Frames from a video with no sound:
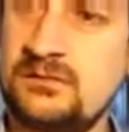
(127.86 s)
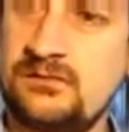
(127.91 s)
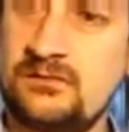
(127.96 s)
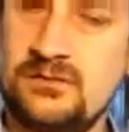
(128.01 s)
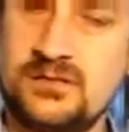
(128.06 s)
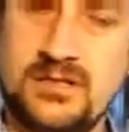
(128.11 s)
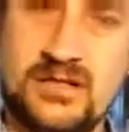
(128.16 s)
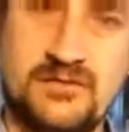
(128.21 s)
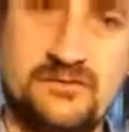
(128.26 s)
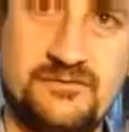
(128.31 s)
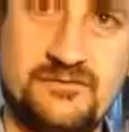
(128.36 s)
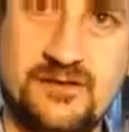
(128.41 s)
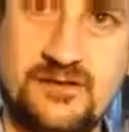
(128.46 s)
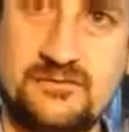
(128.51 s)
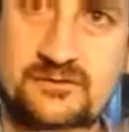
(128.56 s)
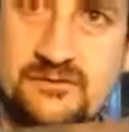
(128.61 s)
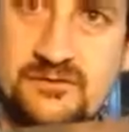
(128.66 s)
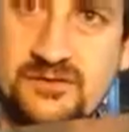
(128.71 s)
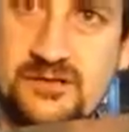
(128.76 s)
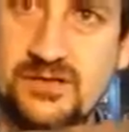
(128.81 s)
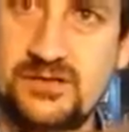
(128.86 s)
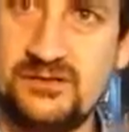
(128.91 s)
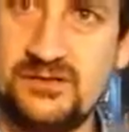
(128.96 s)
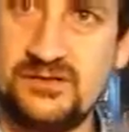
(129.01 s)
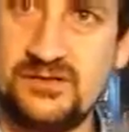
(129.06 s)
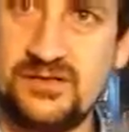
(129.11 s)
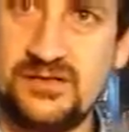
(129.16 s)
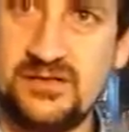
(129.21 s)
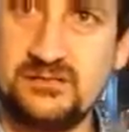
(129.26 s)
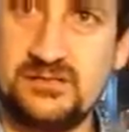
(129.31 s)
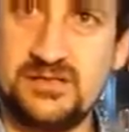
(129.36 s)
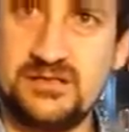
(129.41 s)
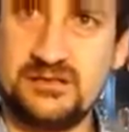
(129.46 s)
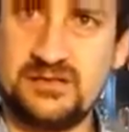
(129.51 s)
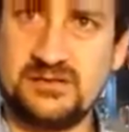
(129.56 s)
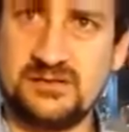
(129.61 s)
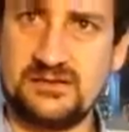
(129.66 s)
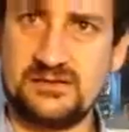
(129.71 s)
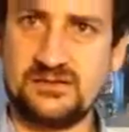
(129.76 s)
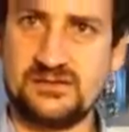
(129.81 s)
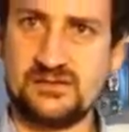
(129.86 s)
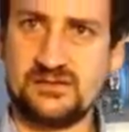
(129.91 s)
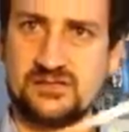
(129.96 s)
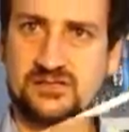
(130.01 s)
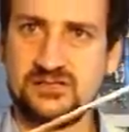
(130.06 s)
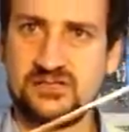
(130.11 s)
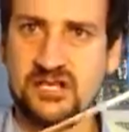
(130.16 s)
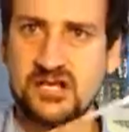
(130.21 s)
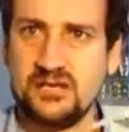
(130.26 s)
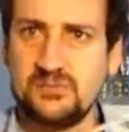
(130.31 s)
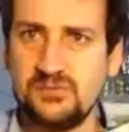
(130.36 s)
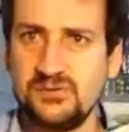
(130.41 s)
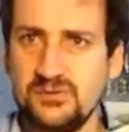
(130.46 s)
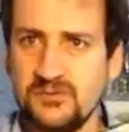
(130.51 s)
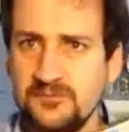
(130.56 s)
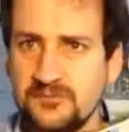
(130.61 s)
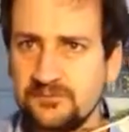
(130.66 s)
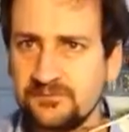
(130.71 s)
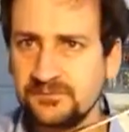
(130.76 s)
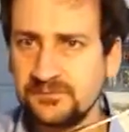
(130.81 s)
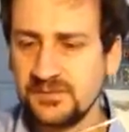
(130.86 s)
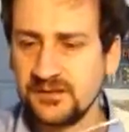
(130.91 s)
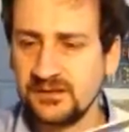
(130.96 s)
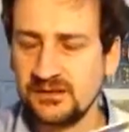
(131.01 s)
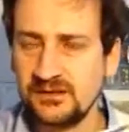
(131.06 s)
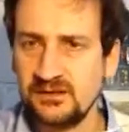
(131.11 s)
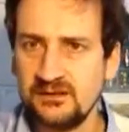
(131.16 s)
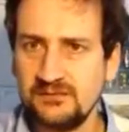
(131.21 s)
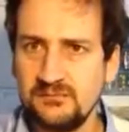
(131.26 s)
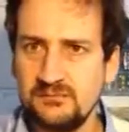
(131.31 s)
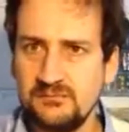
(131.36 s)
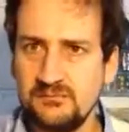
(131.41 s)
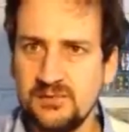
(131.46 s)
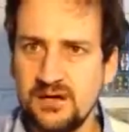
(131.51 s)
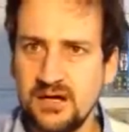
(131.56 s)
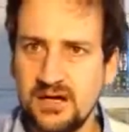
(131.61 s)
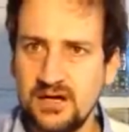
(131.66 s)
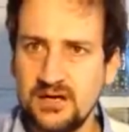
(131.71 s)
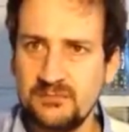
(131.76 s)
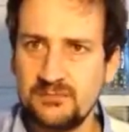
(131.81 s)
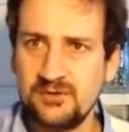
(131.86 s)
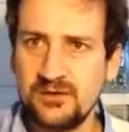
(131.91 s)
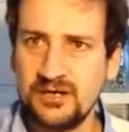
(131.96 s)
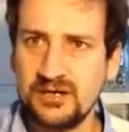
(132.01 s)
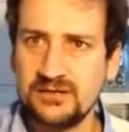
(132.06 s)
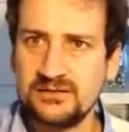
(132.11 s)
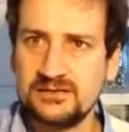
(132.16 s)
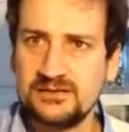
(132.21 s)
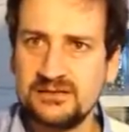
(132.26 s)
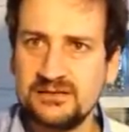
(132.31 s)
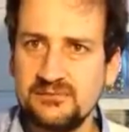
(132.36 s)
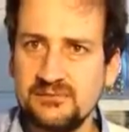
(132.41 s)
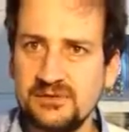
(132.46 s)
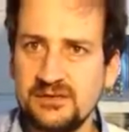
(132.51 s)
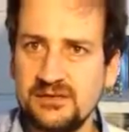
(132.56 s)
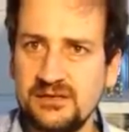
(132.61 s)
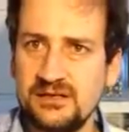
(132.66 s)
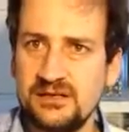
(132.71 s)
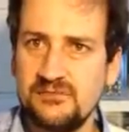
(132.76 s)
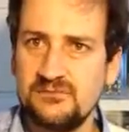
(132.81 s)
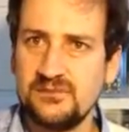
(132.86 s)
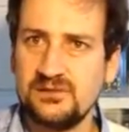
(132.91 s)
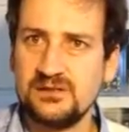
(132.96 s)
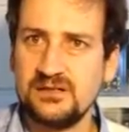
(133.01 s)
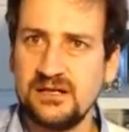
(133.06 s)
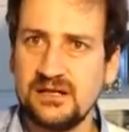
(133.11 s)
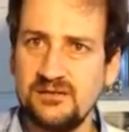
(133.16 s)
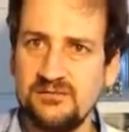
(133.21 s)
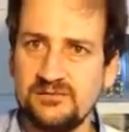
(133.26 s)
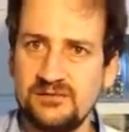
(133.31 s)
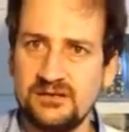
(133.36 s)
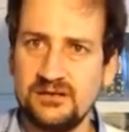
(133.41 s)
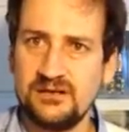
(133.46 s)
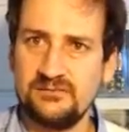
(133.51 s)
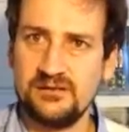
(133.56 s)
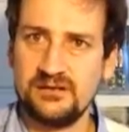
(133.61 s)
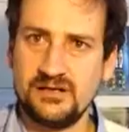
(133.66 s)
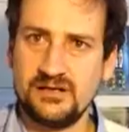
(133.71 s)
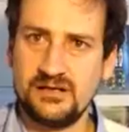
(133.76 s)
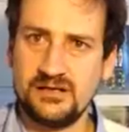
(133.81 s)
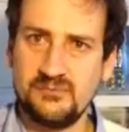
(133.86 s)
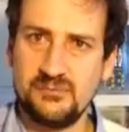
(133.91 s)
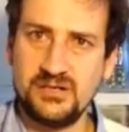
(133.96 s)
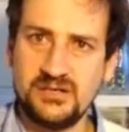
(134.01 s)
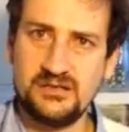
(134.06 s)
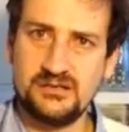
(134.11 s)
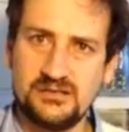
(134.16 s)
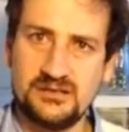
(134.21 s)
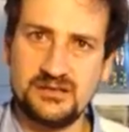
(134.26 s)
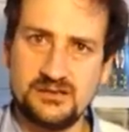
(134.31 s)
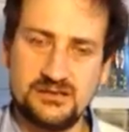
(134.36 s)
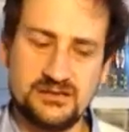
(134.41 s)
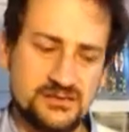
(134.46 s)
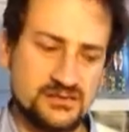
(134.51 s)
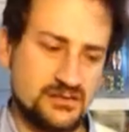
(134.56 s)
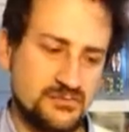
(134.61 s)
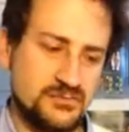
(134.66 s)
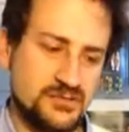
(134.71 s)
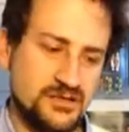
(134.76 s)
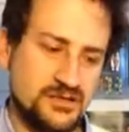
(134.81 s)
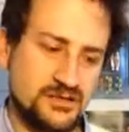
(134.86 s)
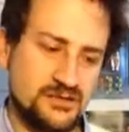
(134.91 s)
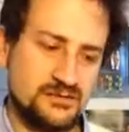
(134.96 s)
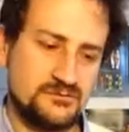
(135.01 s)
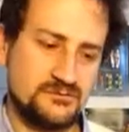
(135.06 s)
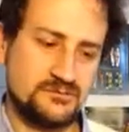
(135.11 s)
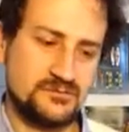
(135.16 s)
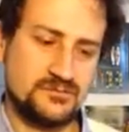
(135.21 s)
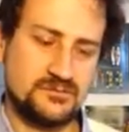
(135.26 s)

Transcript: What I find very interesting about this is the shape. My brakes typically would have to have another bend at the top here